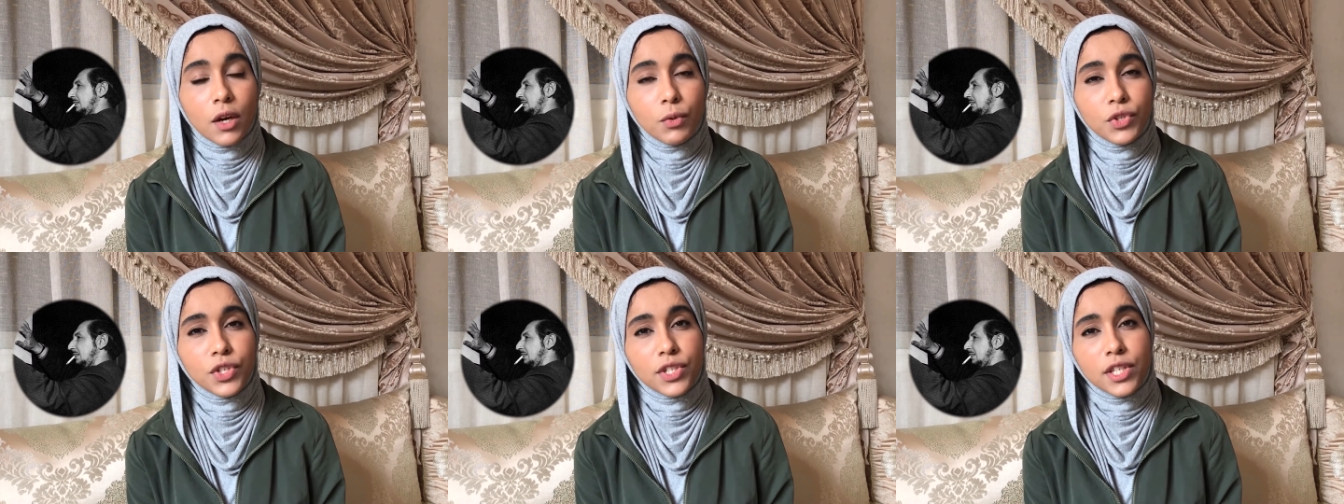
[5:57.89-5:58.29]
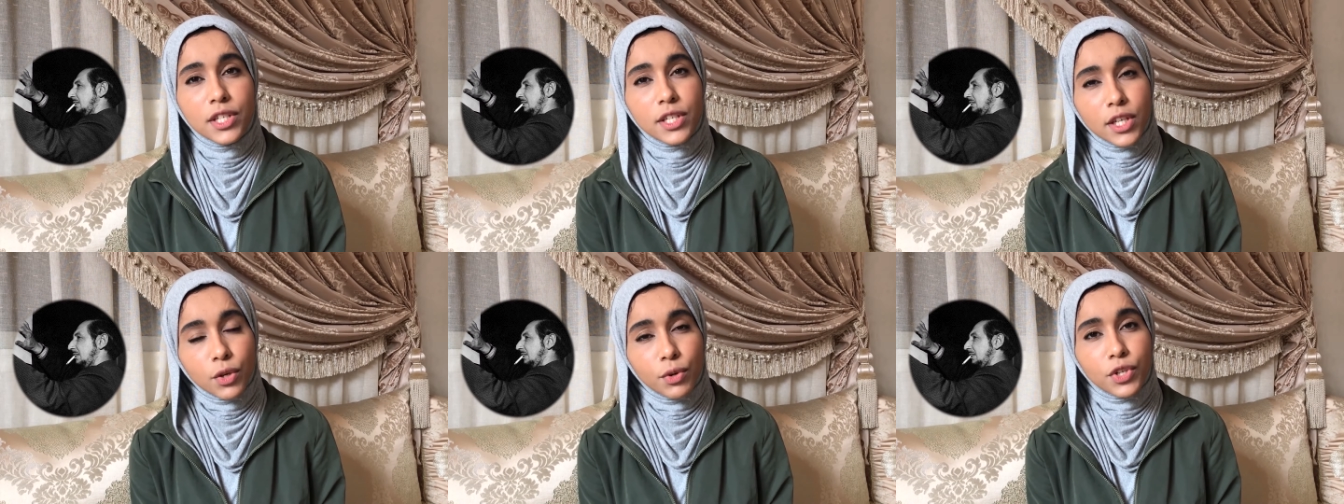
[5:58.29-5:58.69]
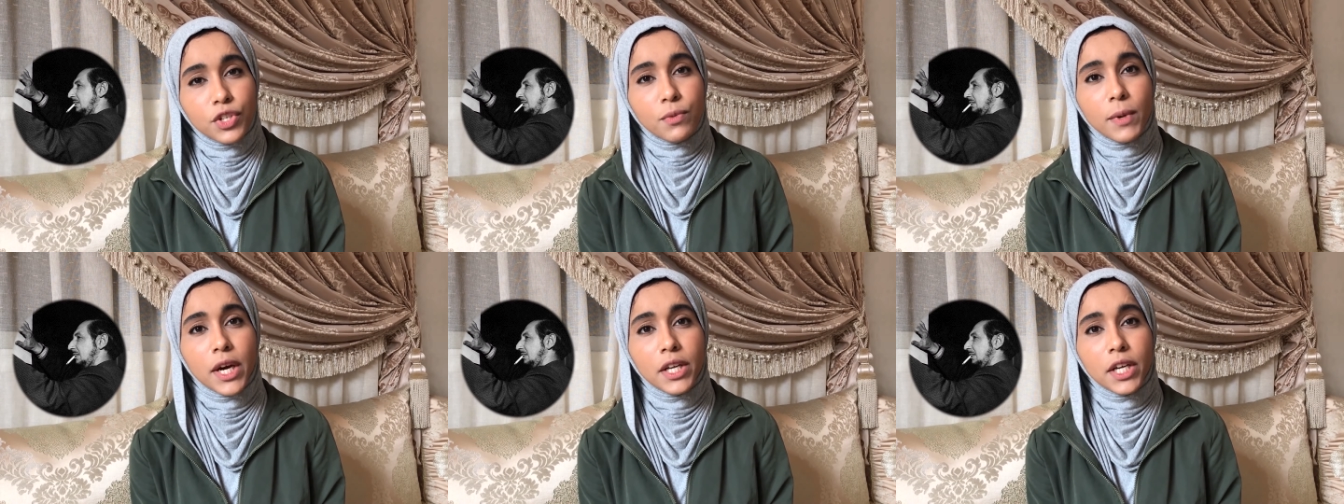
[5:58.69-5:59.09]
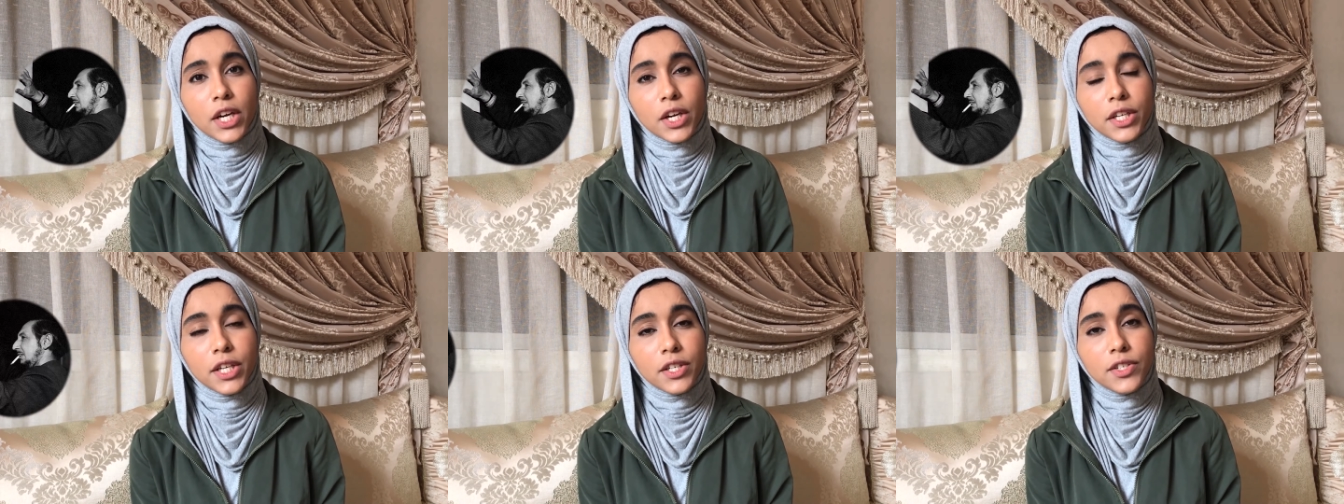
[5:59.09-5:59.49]
which is distinguished by the
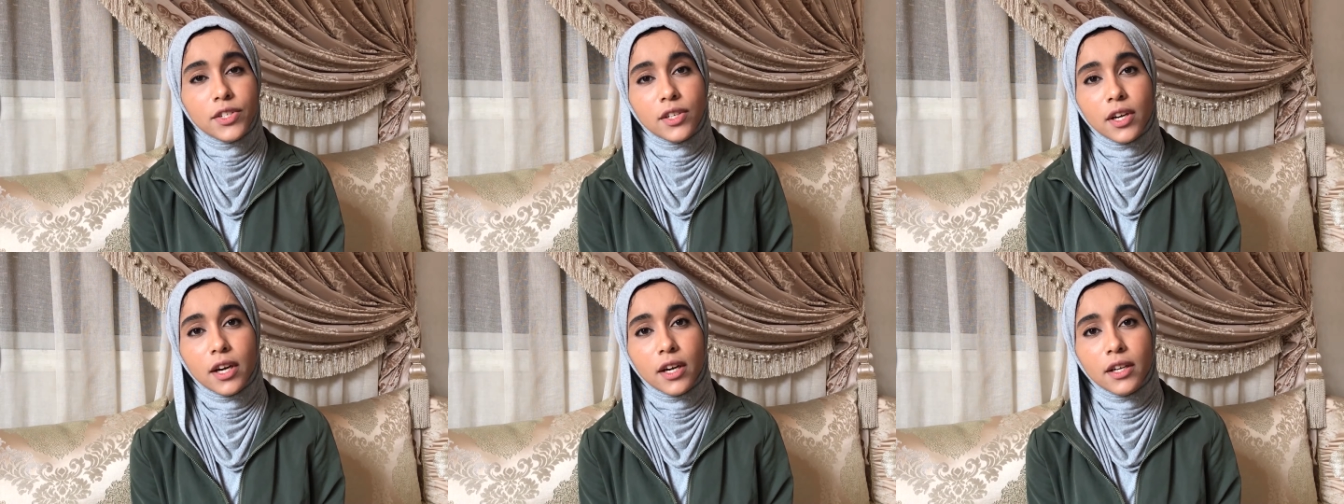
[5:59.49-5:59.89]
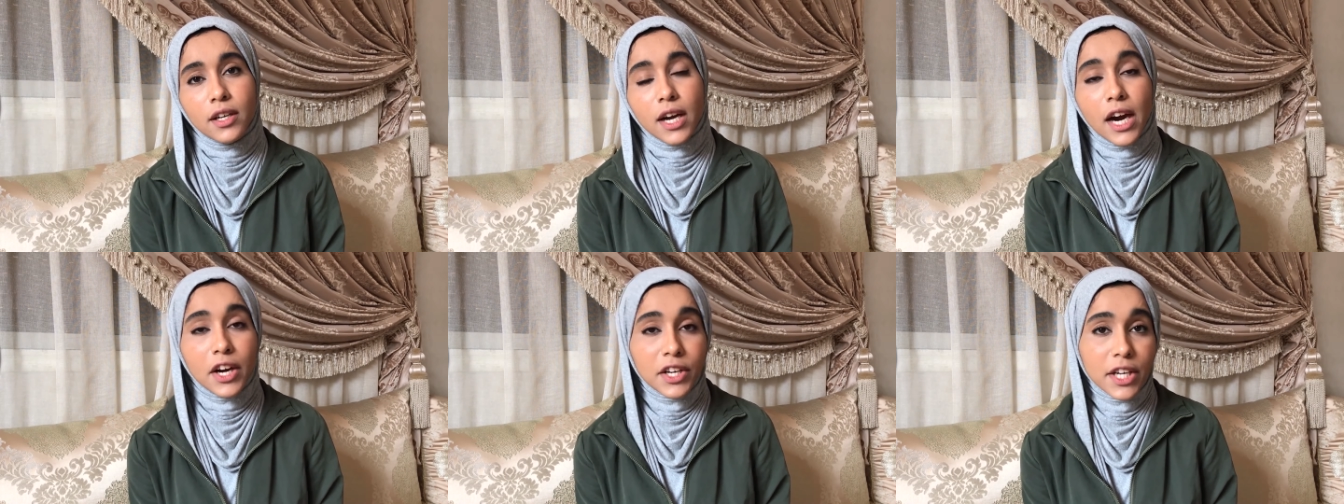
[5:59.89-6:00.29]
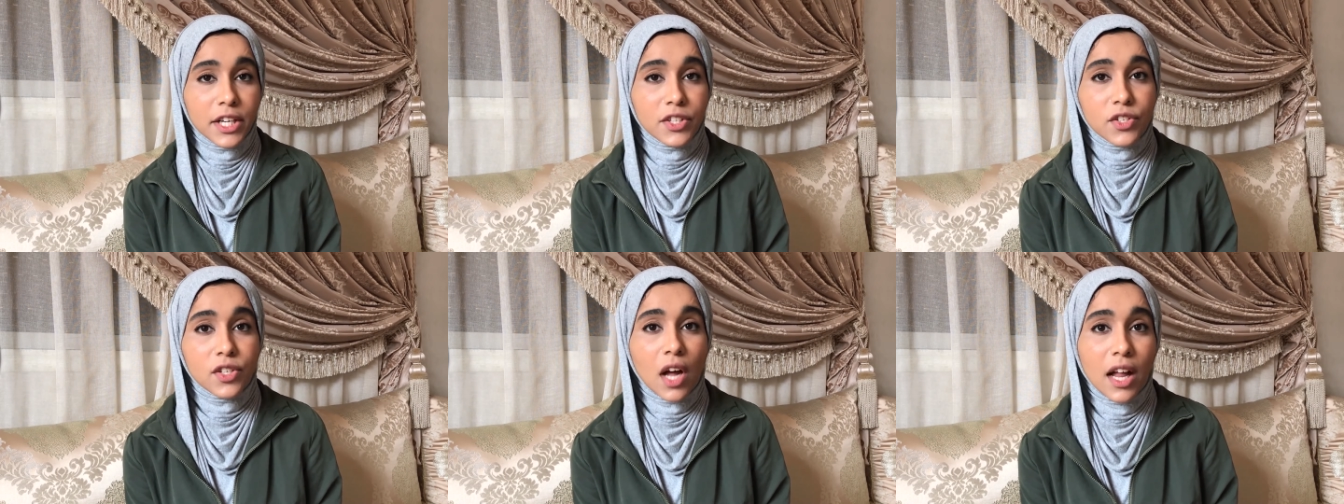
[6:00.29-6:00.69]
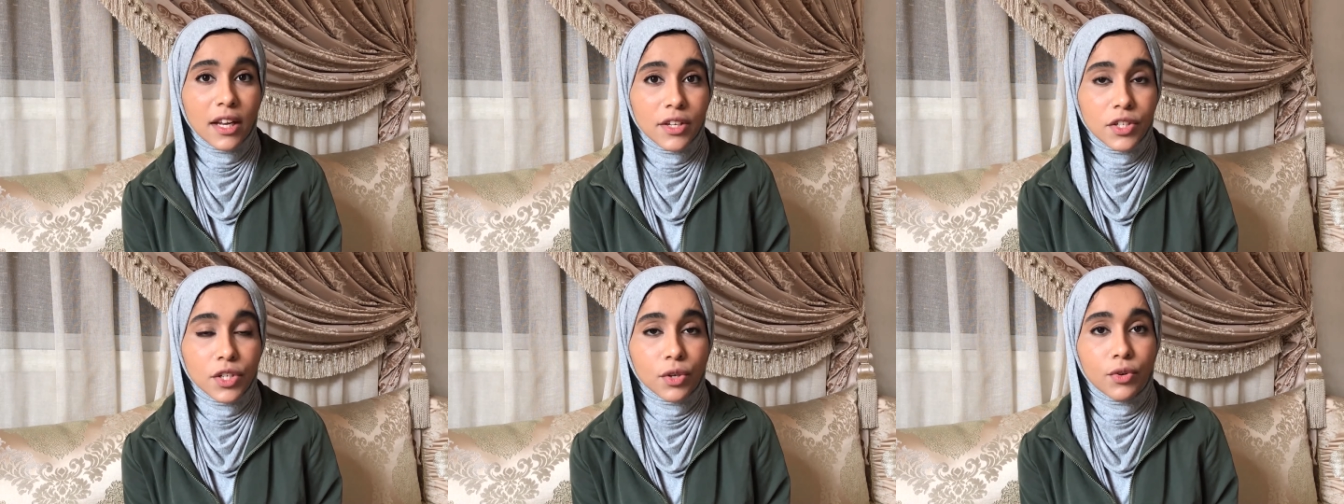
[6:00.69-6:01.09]
architect's
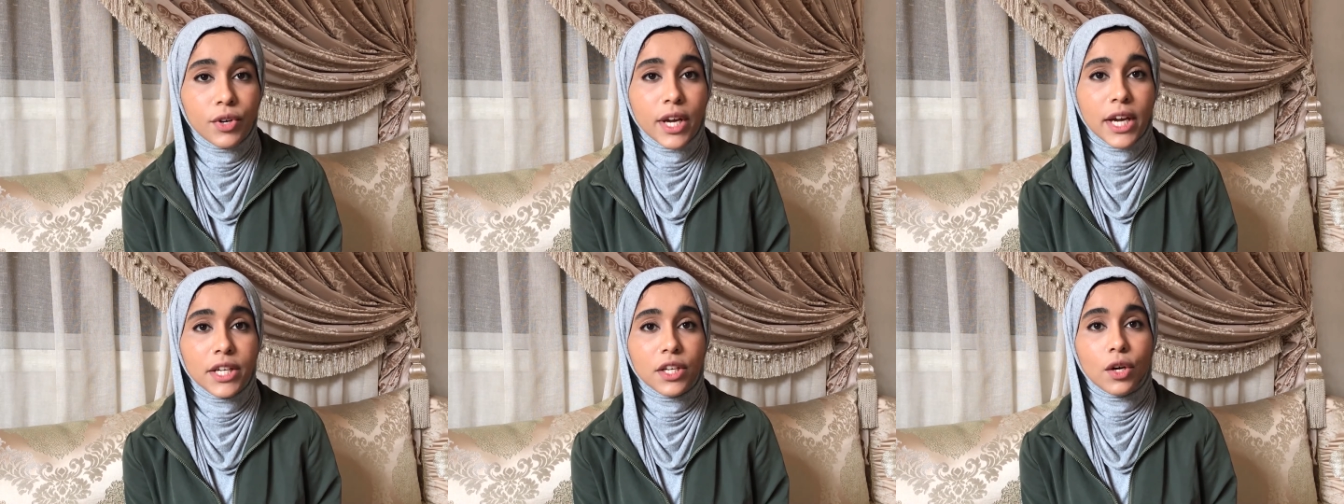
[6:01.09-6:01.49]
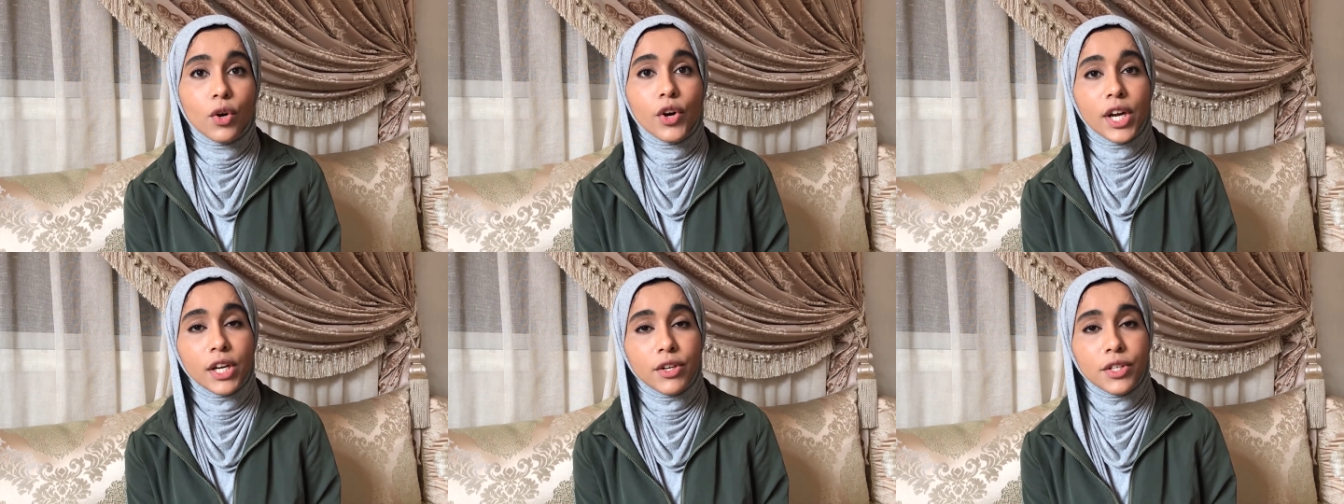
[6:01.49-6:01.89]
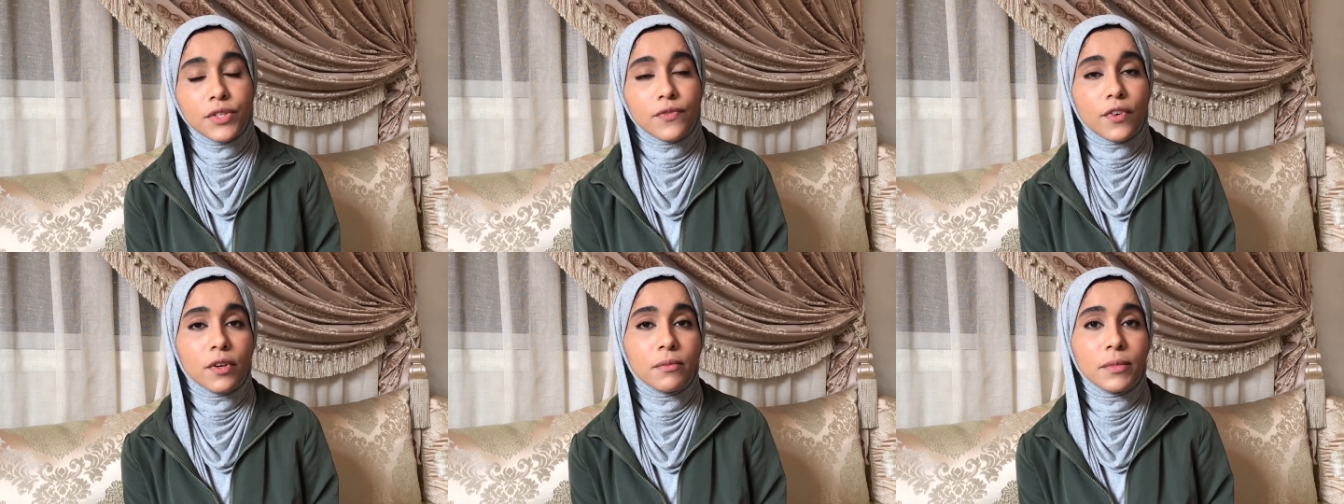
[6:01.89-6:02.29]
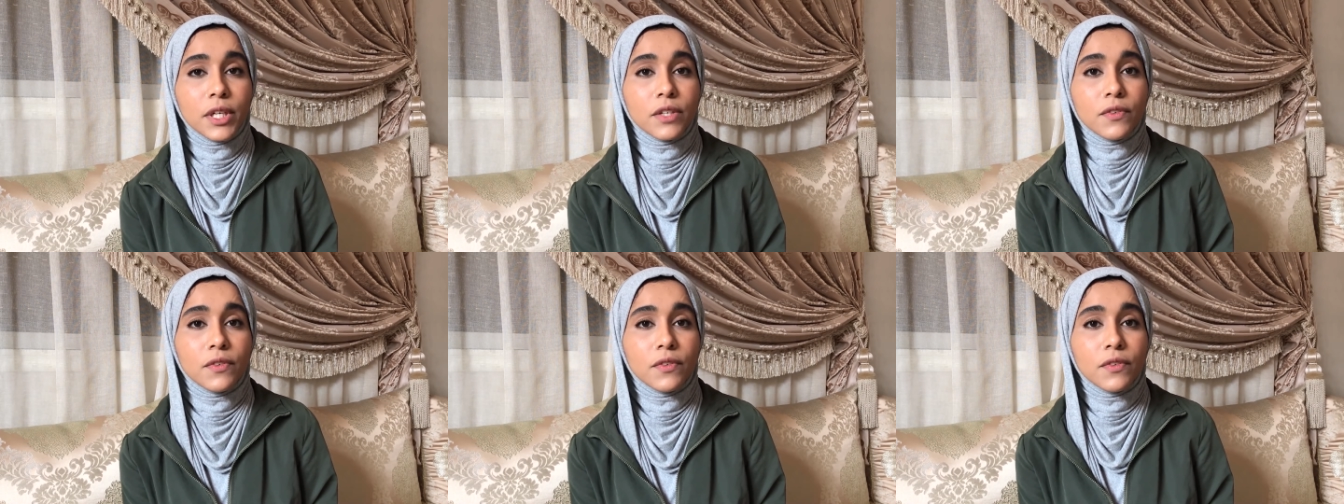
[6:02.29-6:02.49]
talent to create coherence from